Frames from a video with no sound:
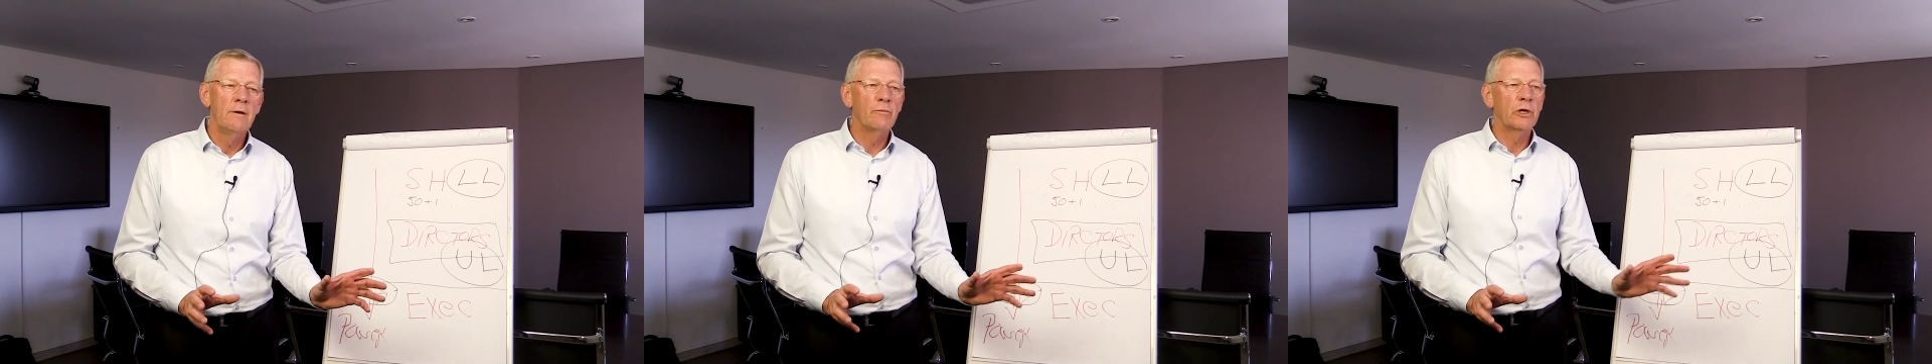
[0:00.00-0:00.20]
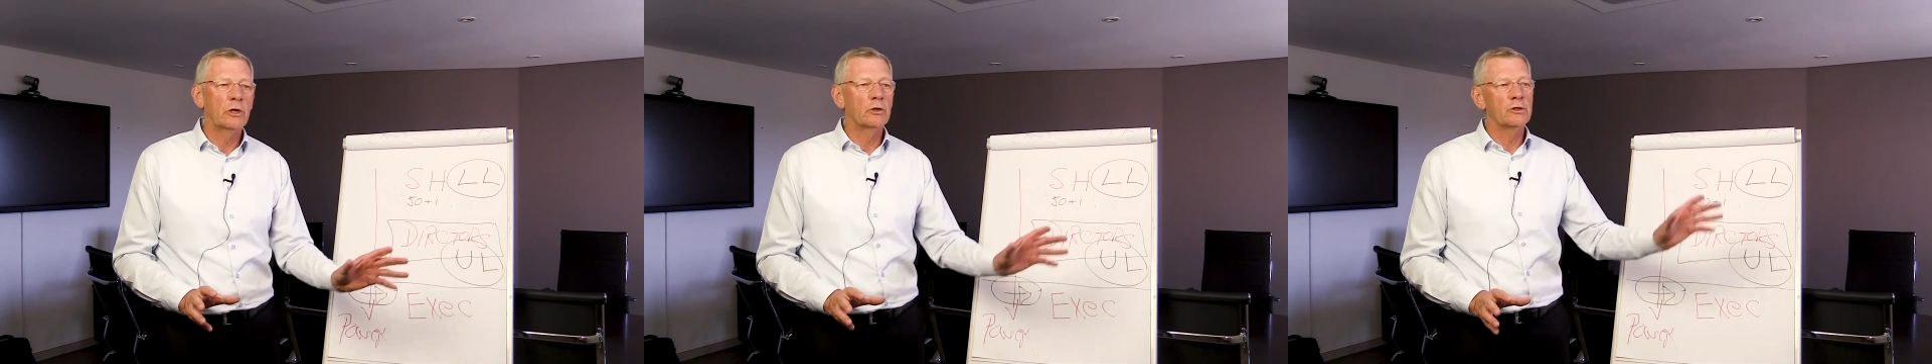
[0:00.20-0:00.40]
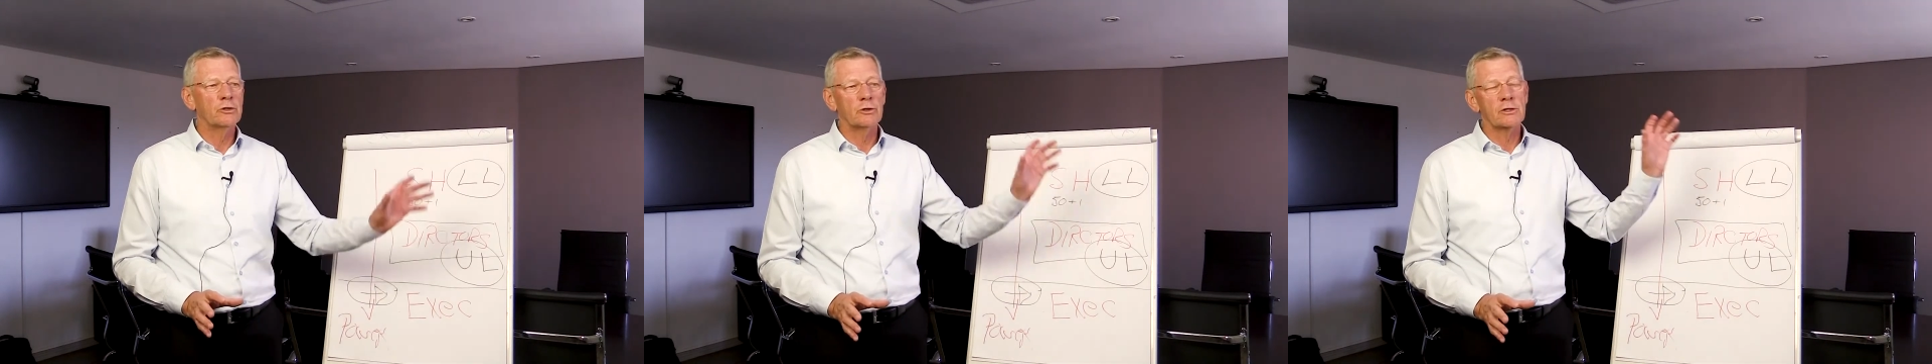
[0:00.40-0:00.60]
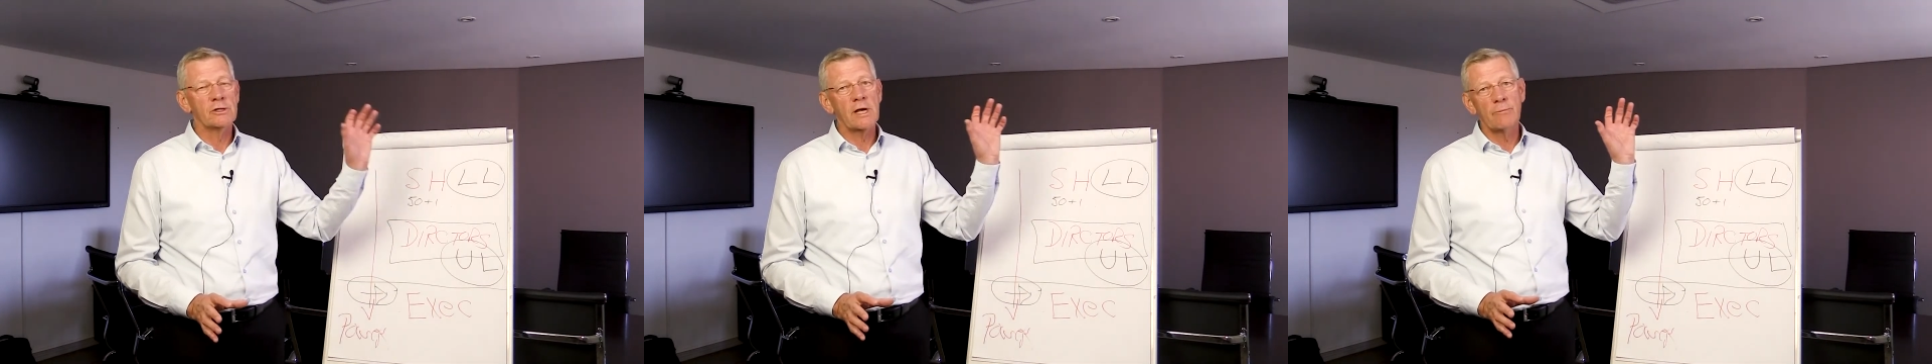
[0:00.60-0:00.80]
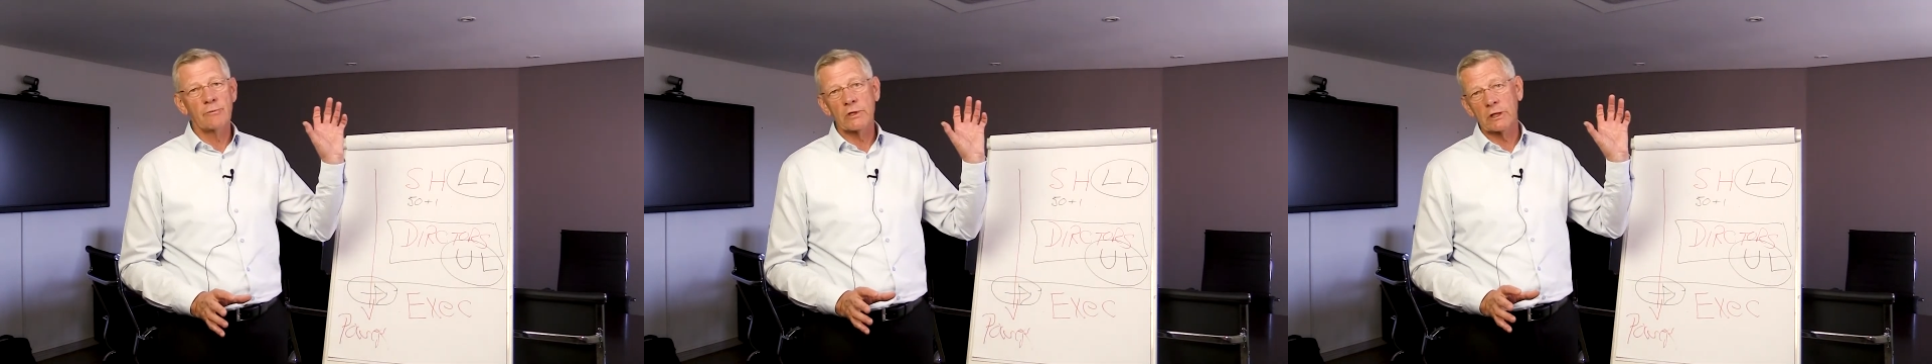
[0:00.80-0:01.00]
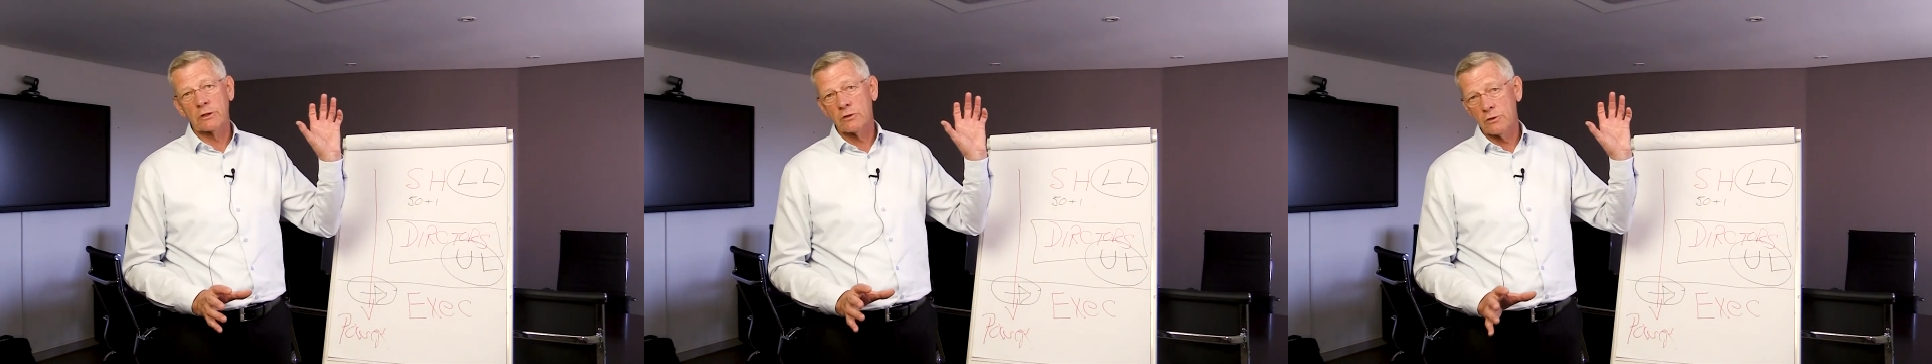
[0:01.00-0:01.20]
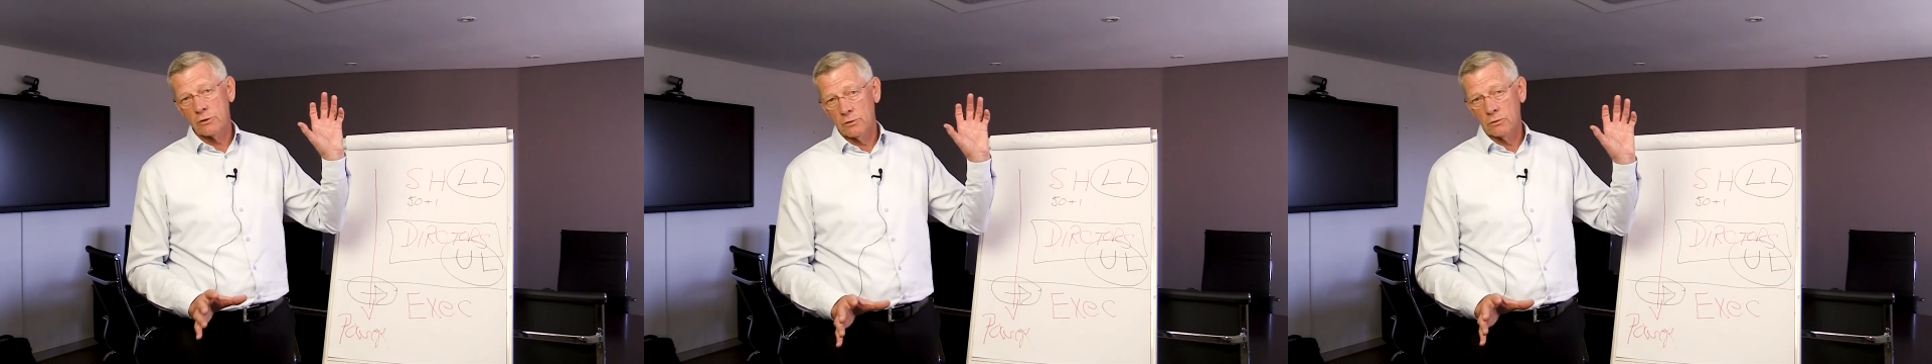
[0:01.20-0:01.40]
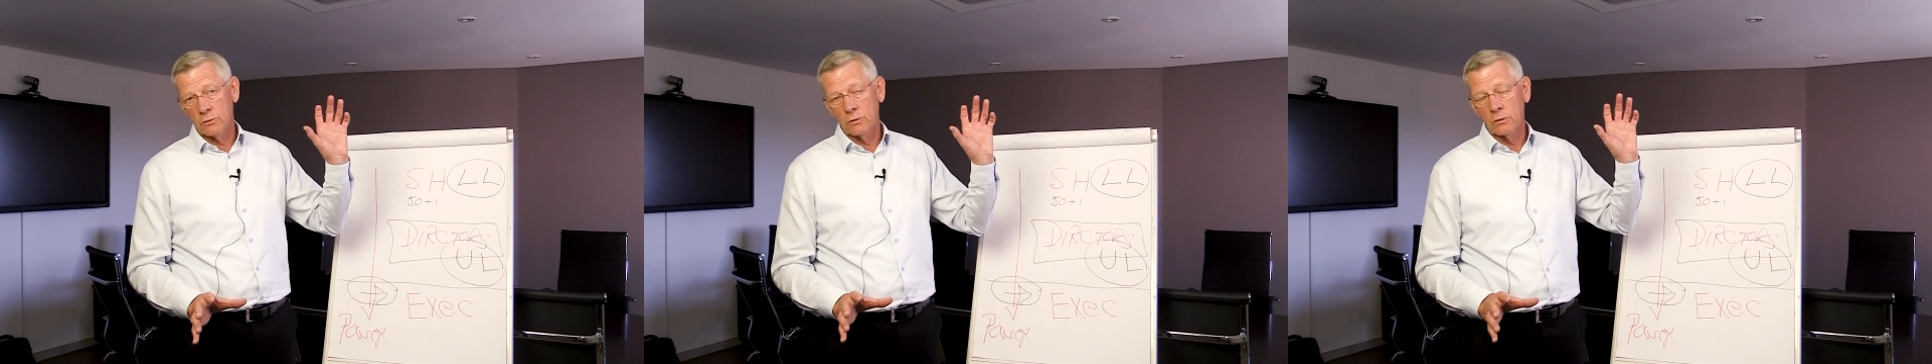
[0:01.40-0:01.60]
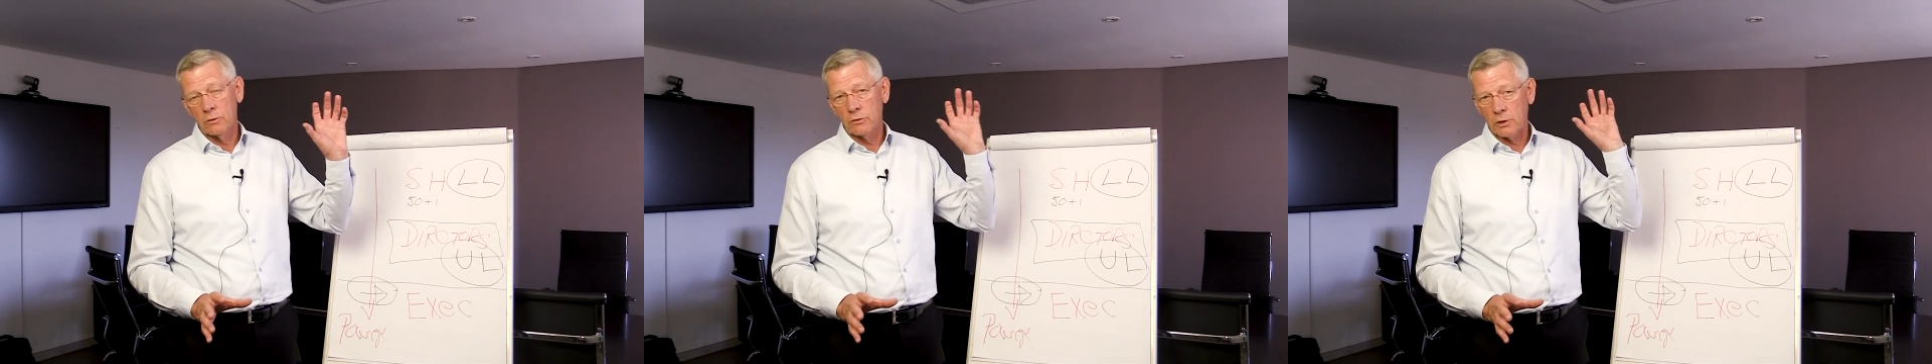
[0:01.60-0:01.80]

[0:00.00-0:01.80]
because you're subject to